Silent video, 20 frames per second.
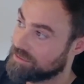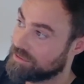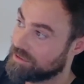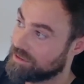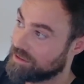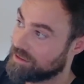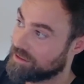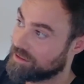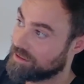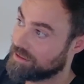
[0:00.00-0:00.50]

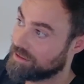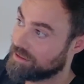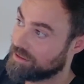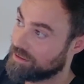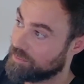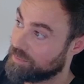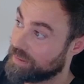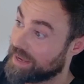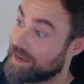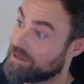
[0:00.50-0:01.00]

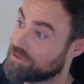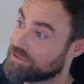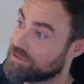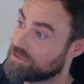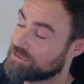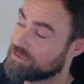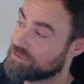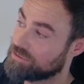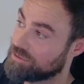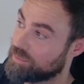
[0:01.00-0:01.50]
the
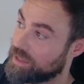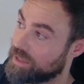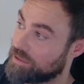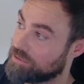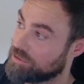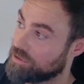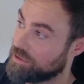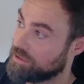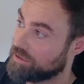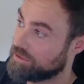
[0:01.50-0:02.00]
pound
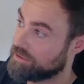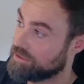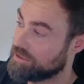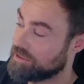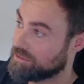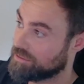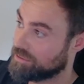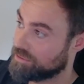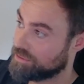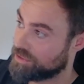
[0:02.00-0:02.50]
dollar
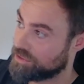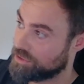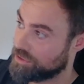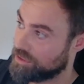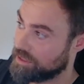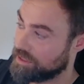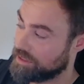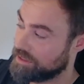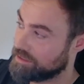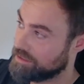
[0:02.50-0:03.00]
or
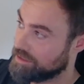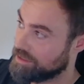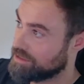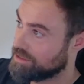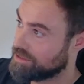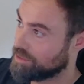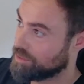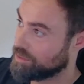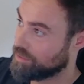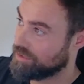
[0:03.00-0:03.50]
sterling.
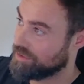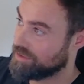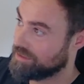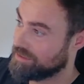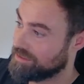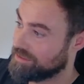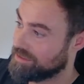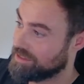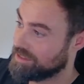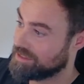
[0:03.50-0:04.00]
So
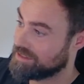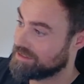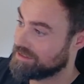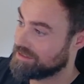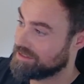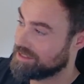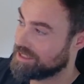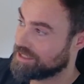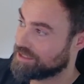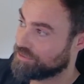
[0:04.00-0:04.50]

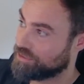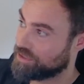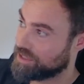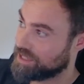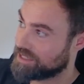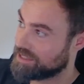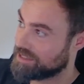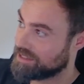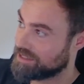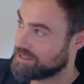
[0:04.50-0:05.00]
this for
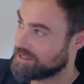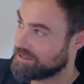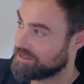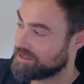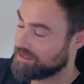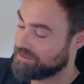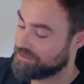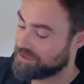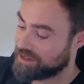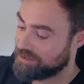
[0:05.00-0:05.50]
us is
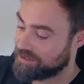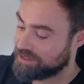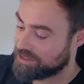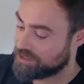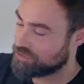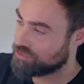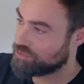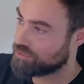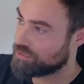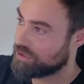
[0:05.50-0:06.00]
a very
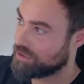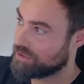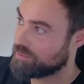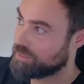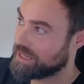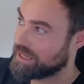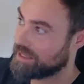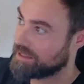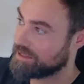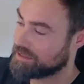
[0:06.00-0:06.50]

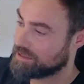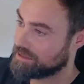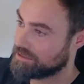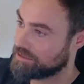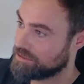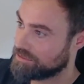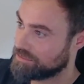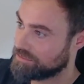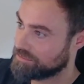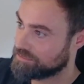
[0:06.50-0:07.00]
strong buy
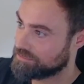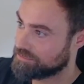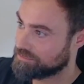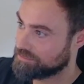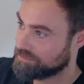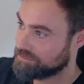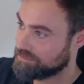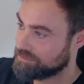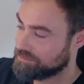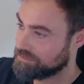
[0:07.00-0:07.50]
signal.
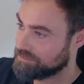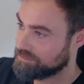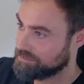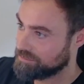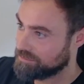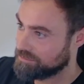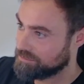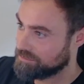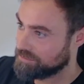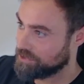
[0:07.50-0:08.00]

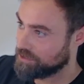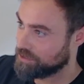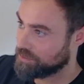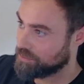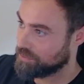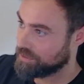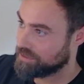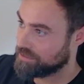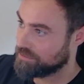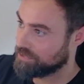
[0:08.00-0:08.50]

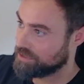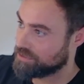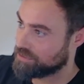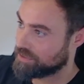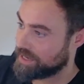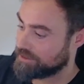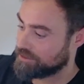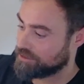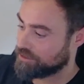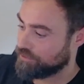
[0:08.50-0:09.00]
We
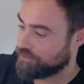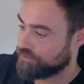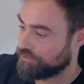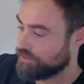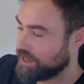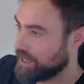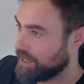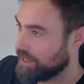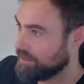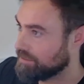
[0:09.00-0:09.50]
try to
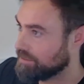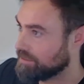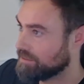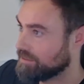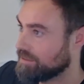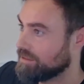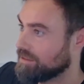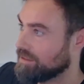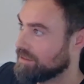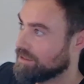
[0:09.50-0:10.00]
fade
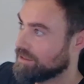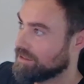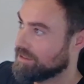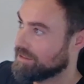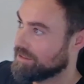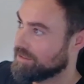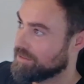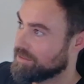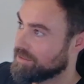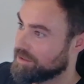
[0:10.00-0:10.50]

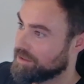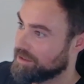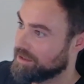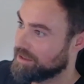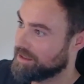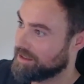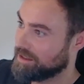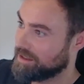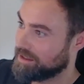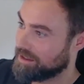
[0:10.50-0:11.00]

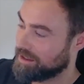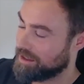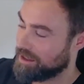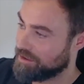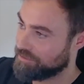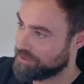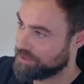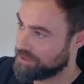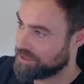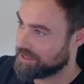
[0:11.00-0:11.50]

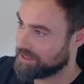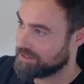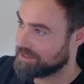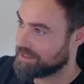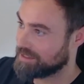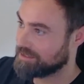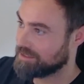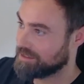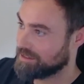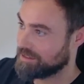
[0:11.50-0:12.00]
everything
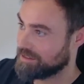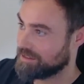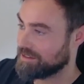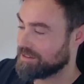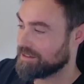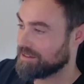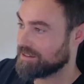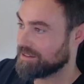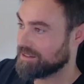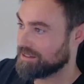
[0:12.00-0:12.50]
that
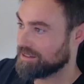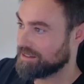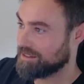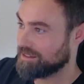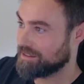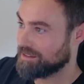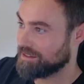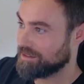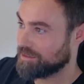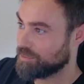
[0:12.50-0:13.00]
the
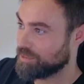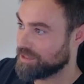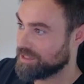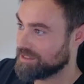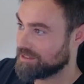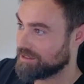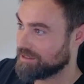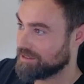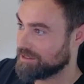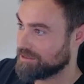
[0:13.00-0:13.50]

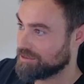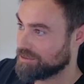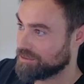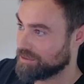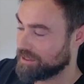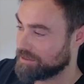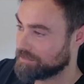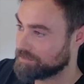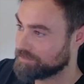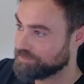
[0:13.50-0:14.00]
retail is
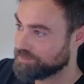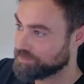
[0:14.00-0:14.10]
doing,